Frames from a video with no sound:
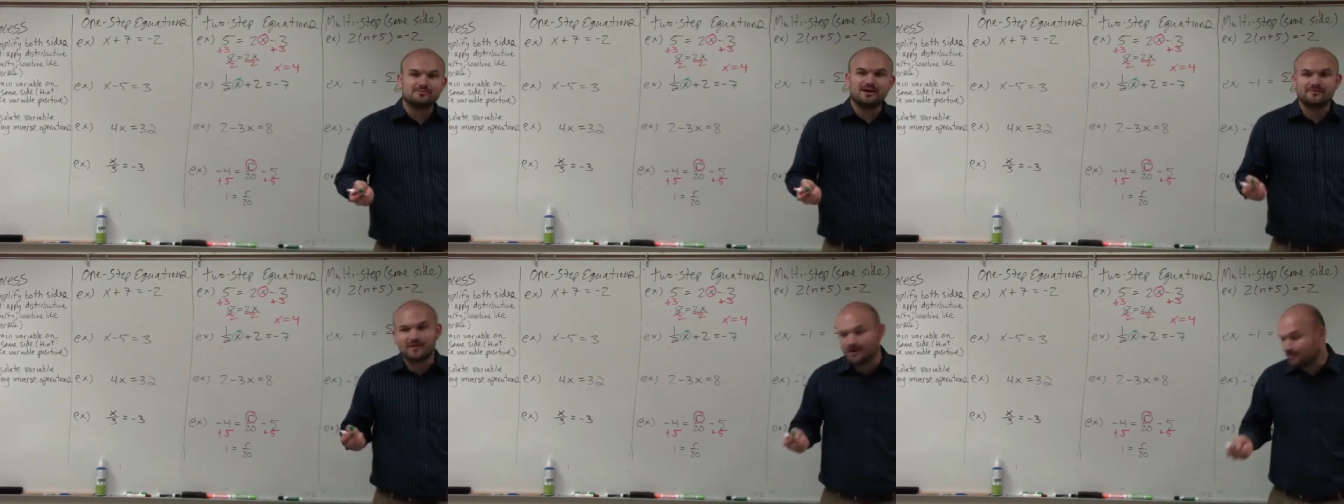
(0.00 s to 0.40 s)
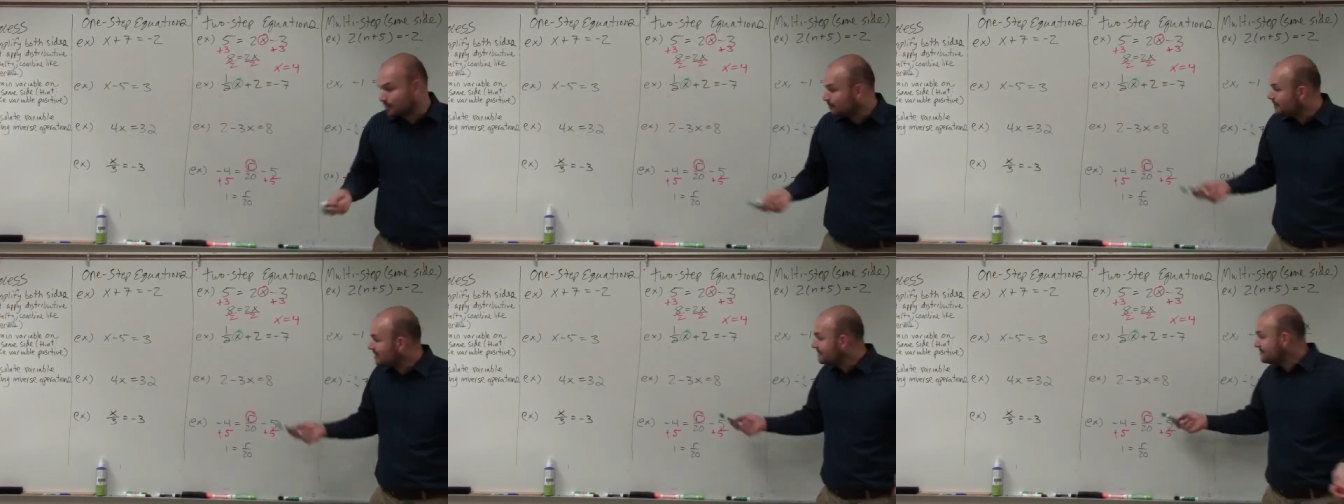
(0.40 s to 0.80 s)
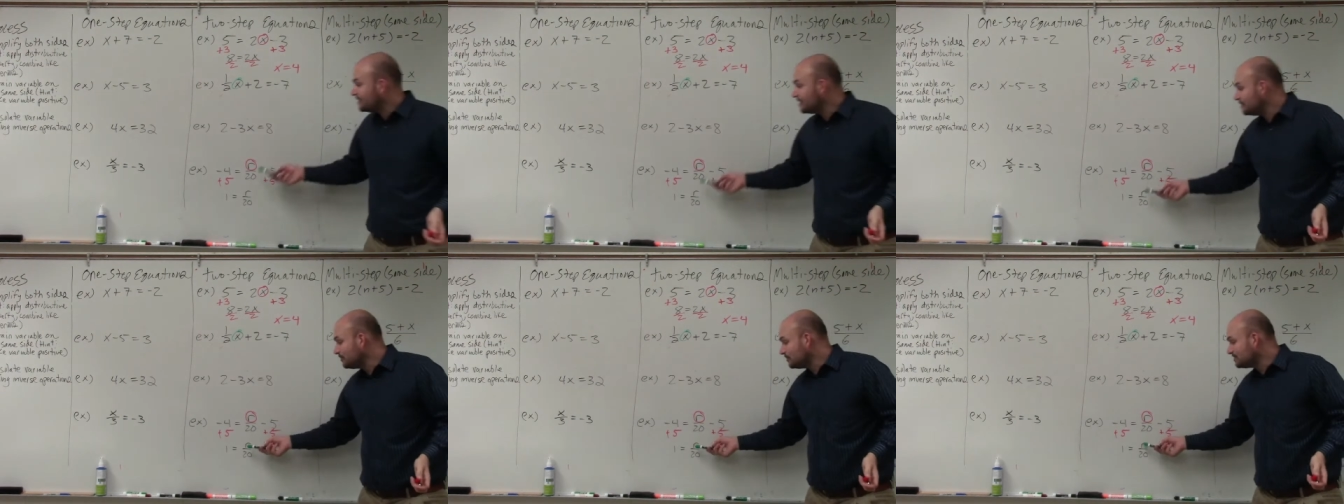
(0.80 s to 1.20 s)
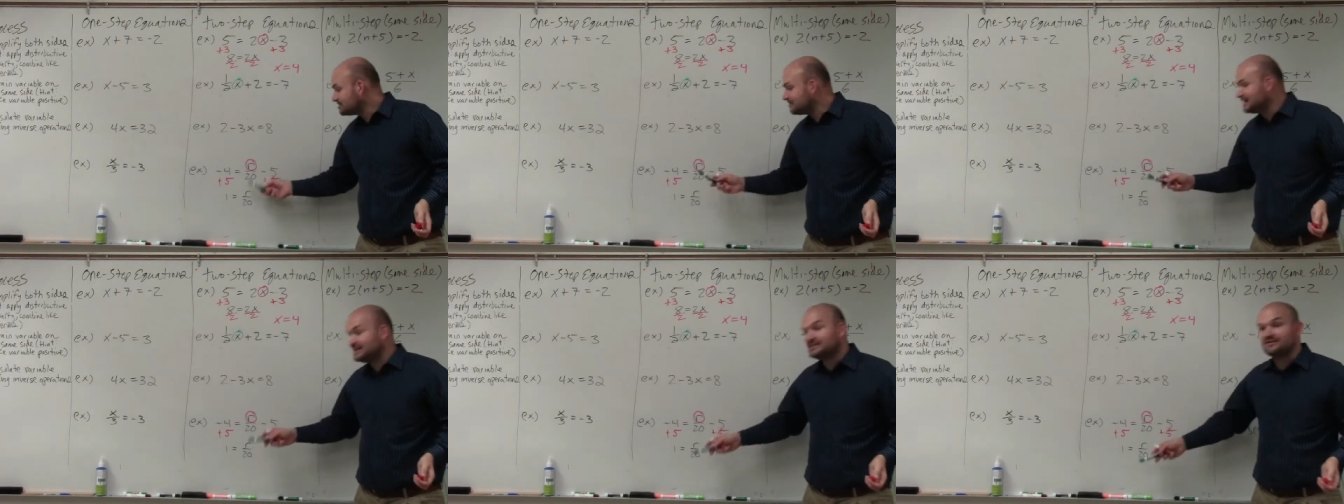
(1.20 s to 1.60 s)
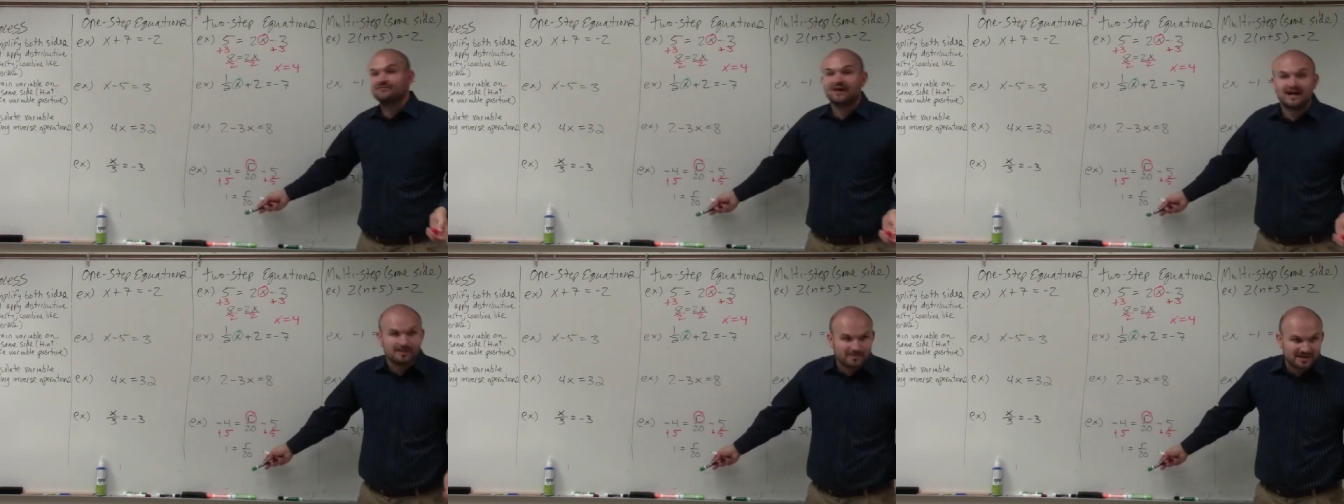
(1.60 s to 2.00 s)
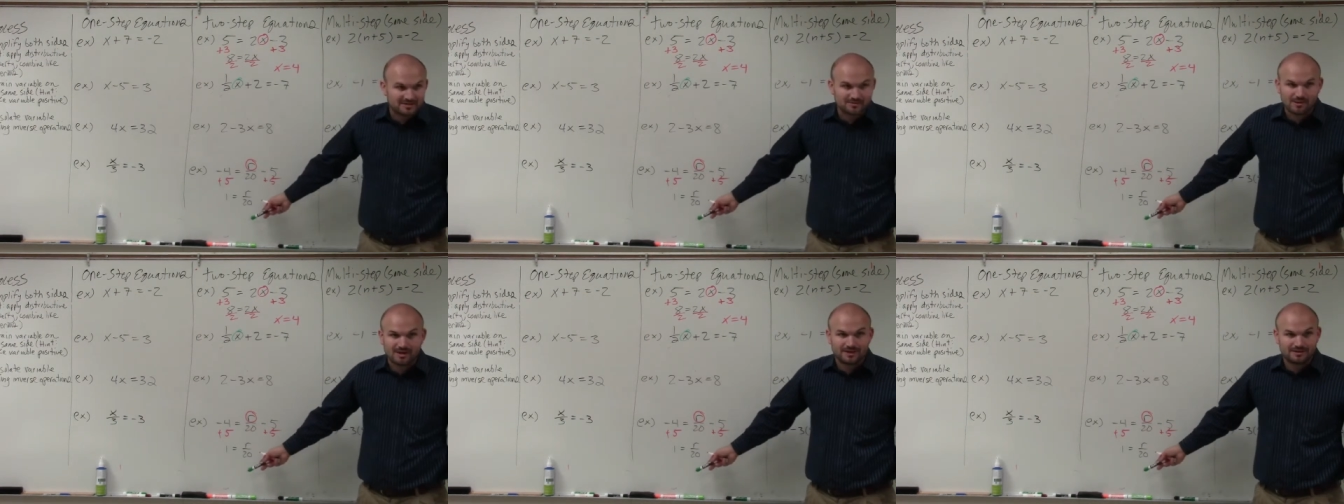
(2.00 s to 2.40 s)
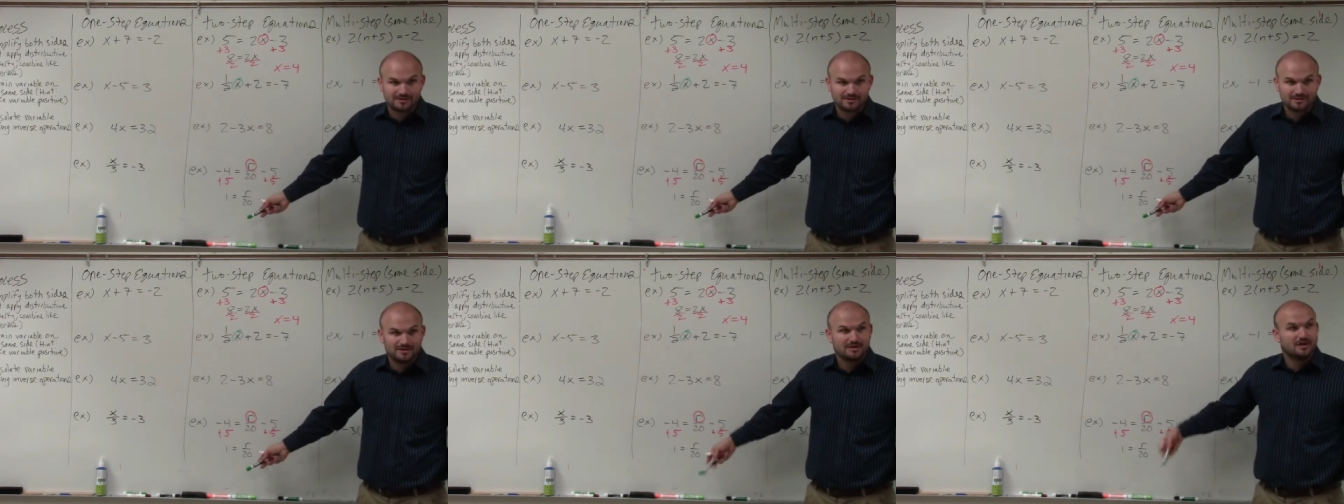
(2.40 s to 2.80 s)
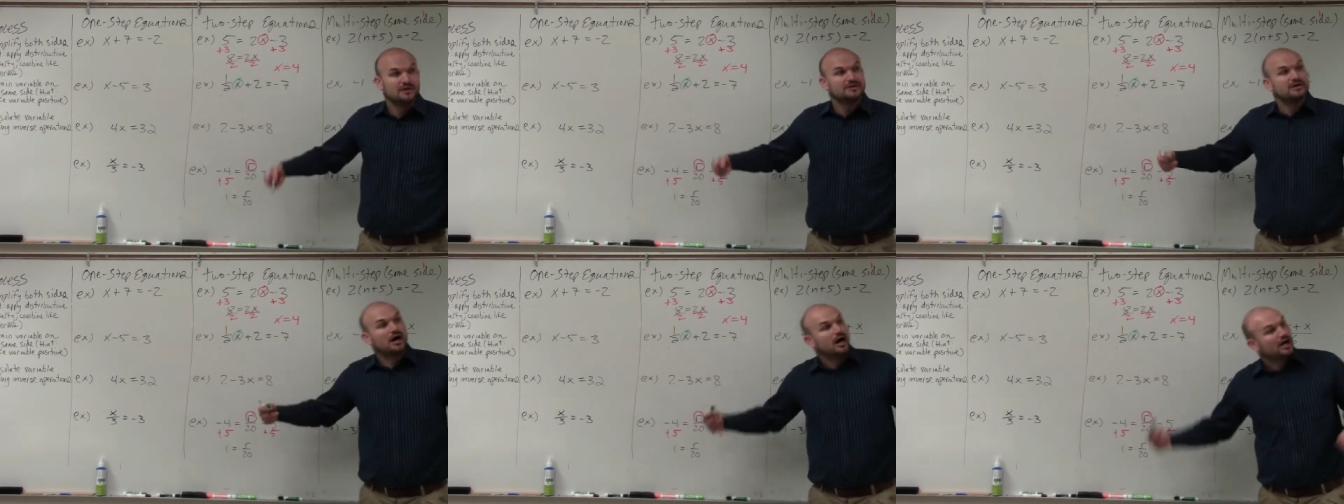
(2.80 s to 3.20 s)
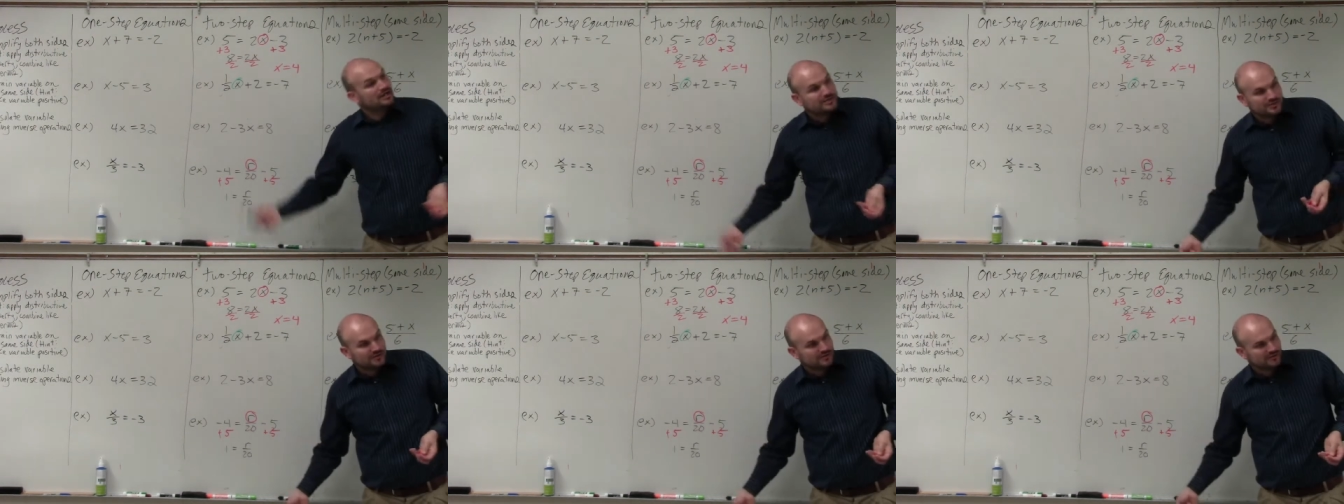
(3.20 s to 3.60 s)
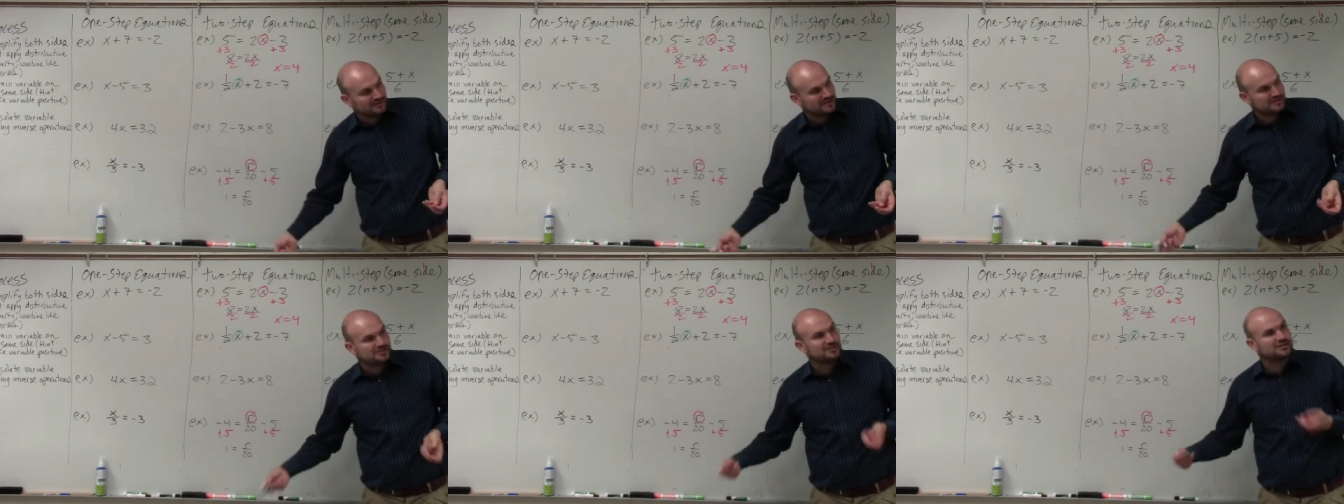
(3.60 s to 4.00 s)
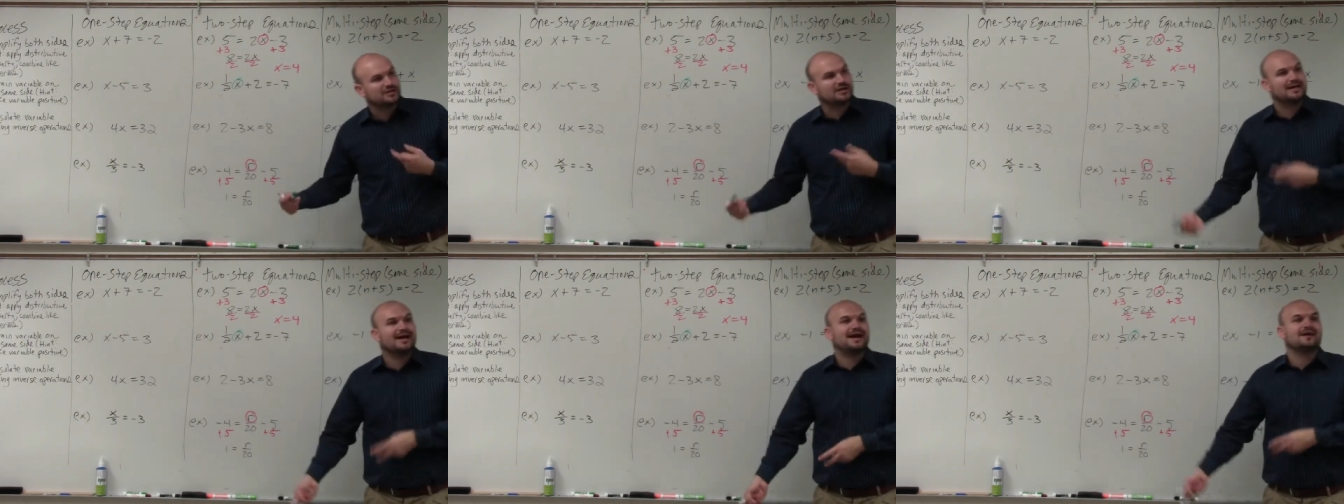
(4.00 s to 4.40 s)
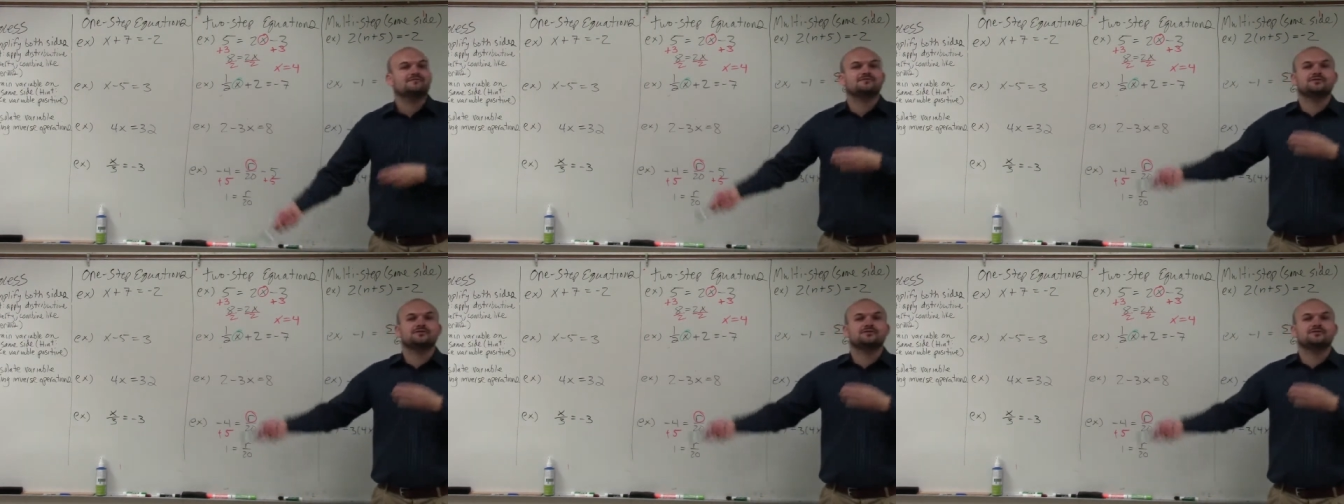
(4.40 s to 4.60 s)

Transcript: my variable? My variable is being divided by twenty. To undo division, you're going to have